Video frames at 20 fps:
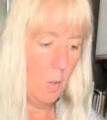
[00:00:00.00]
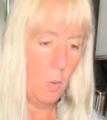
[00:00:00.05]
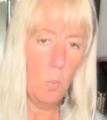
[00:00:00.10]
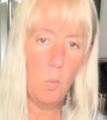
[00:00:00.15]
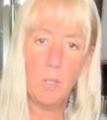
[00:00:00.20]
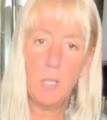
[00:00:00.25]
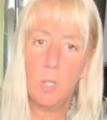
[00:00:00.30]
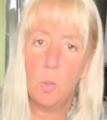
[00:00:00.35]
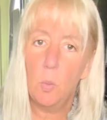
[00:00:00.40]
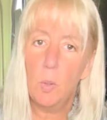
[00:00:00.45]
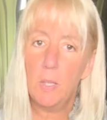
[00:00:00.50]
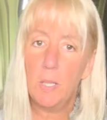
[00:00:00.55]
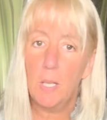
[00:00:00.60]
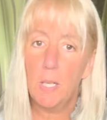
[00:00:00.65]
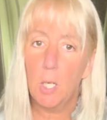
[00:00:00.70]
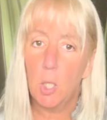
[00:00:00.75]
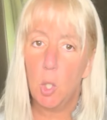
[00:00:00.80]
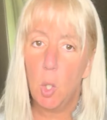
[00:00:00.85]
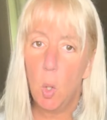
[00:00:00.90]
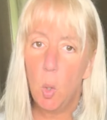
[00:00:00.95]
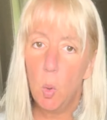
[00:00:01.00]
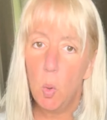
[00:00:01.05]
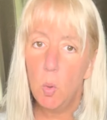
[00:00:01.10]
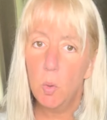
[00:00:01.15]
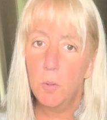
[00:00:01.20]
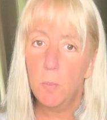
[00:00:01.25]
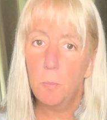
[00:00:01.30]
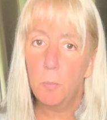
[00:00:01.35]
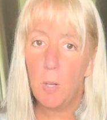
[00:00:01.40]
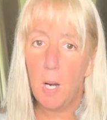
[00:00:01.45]
We're gonna work on a cold
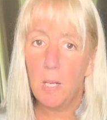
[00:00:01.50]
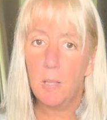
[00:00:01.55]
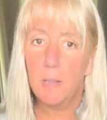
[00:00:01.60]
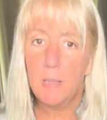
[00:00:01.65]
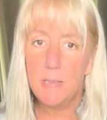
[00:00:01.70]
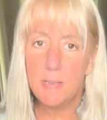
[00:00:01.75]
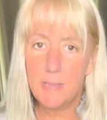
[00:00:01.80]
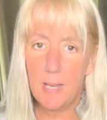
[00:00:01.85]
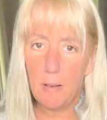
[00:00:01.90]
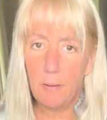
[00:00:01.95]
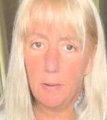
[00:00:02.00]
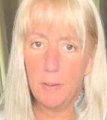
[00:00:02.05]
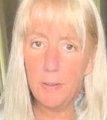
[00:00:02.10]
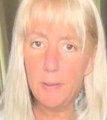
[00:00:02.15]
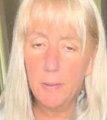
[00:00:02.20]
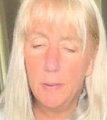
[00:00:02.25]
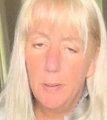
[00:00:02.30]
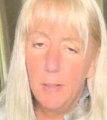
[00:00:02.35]
broccoli salad.